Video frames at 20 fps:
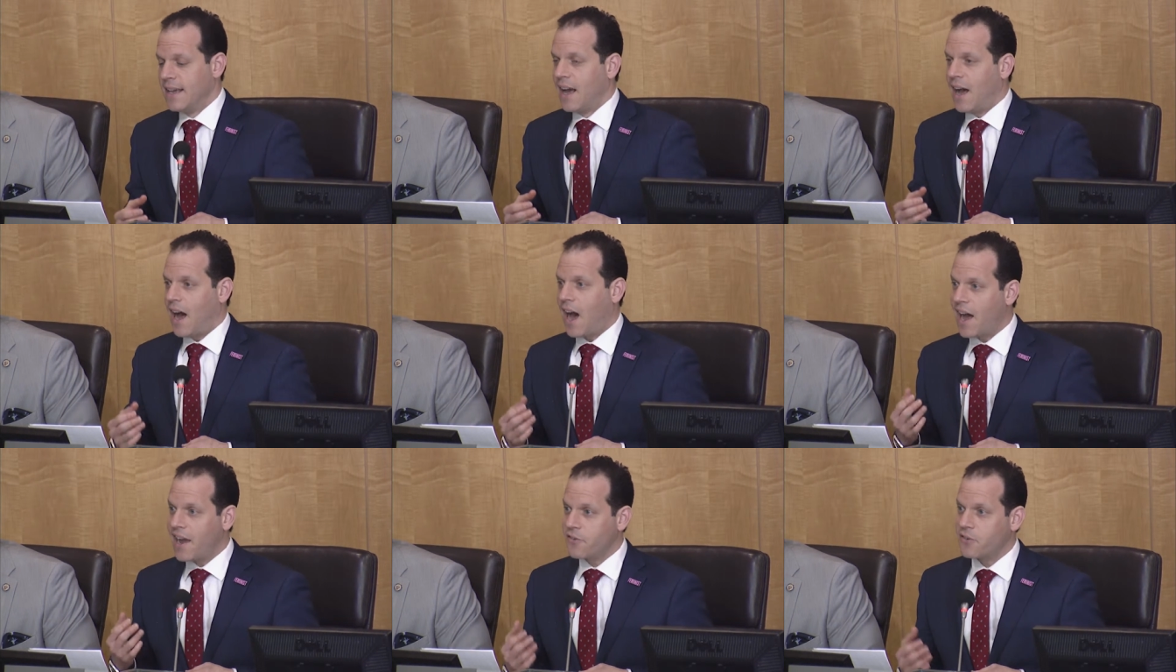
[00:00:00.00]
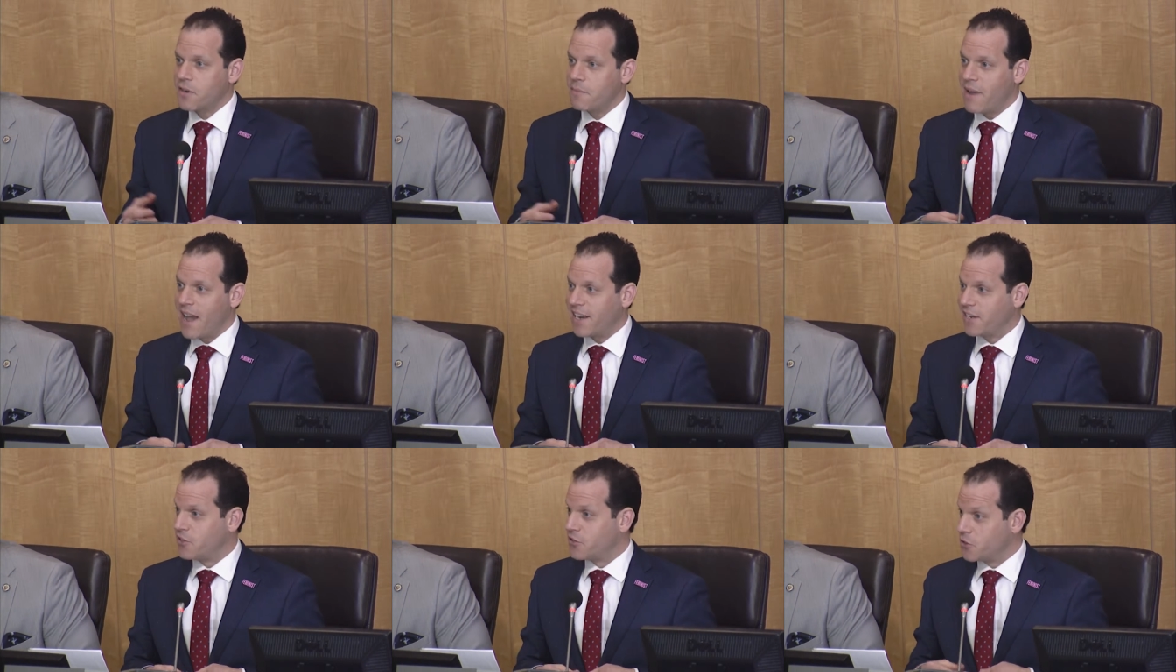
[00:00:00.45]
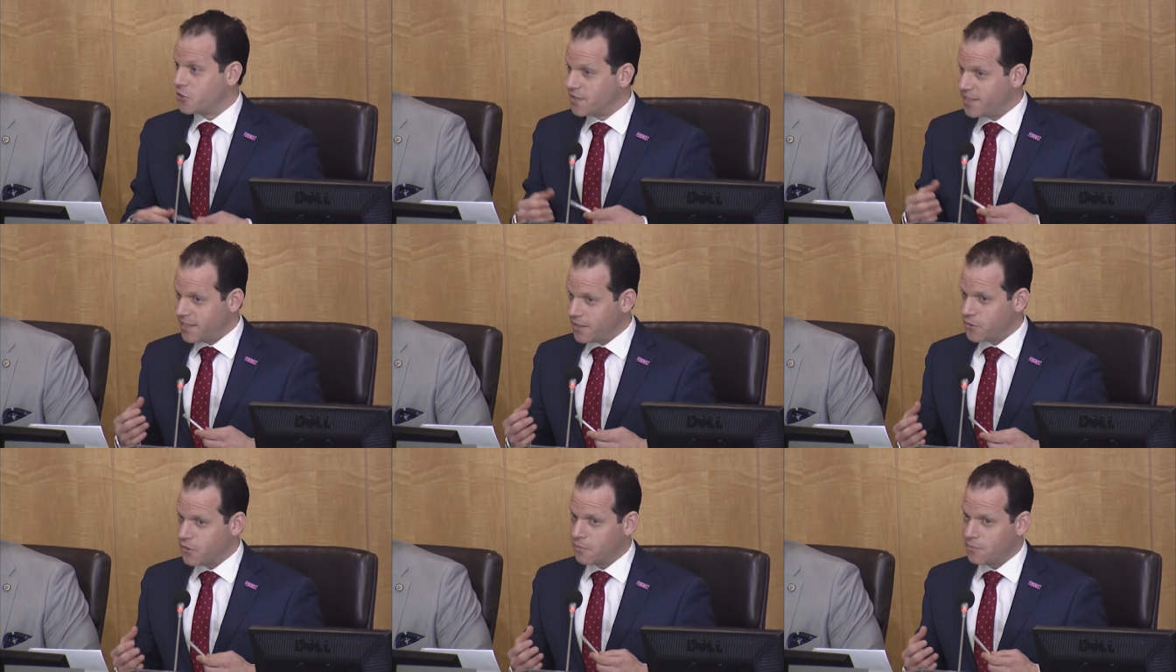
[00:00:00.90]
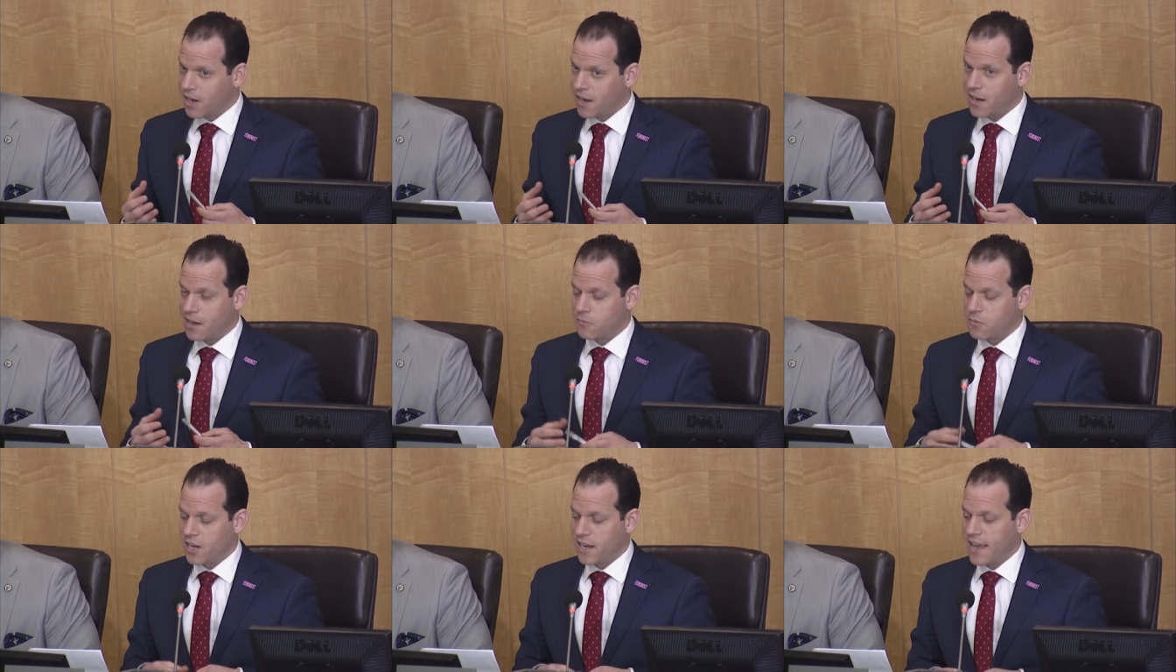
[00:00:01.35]
hiring managers here in
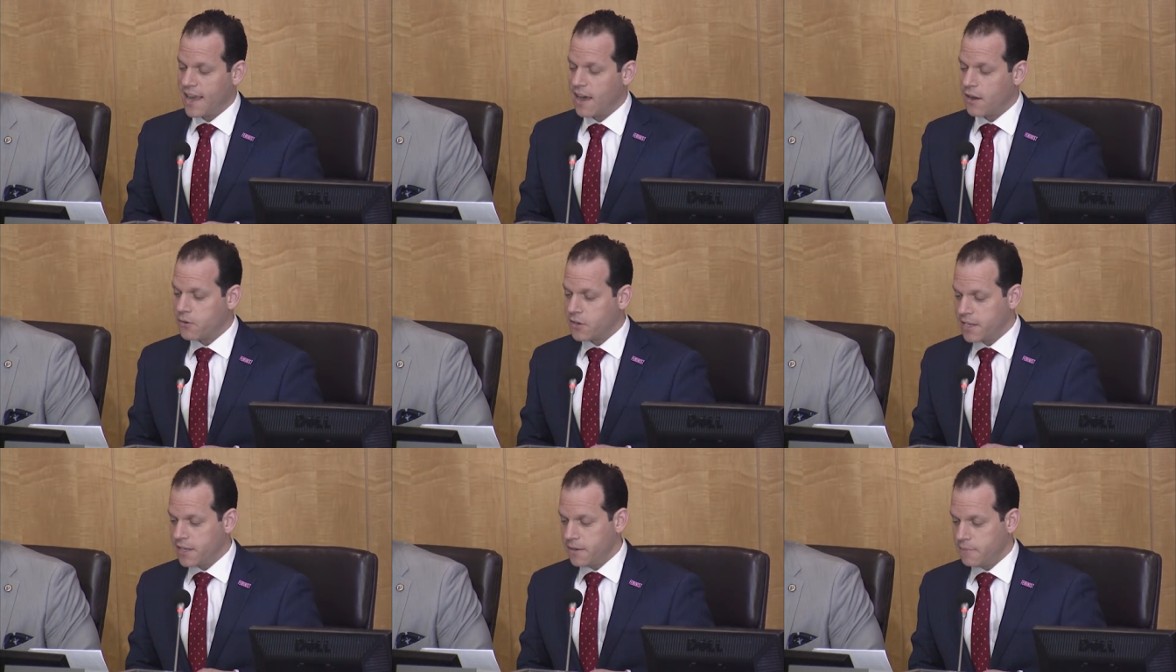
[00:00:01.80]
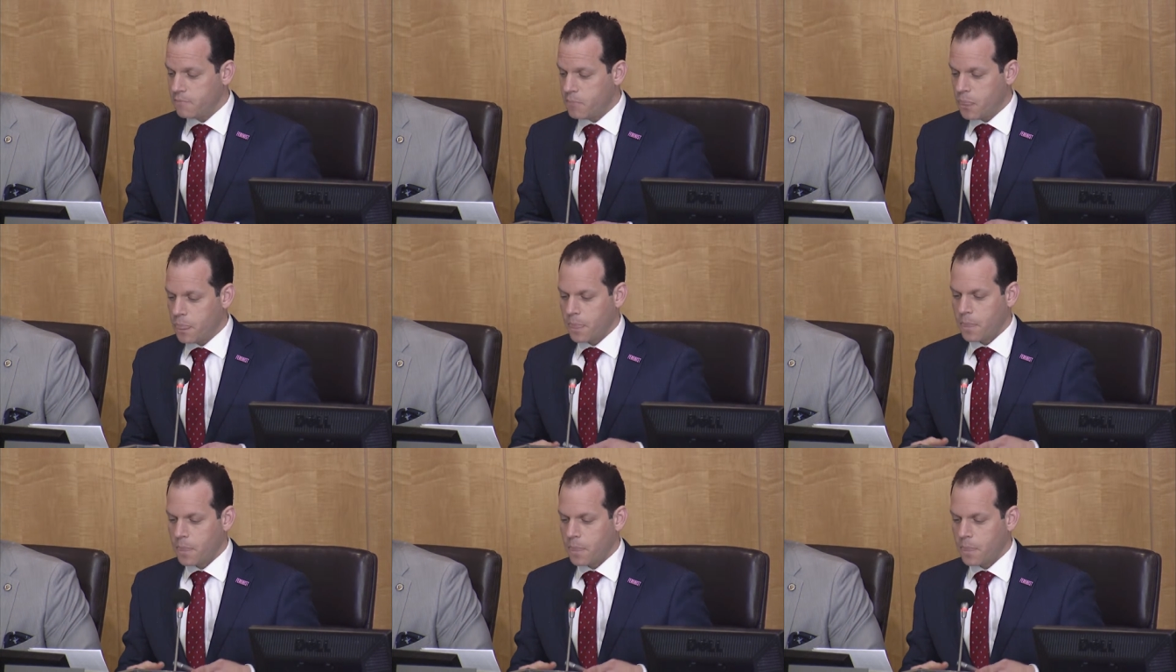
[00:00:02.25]
Montgomery County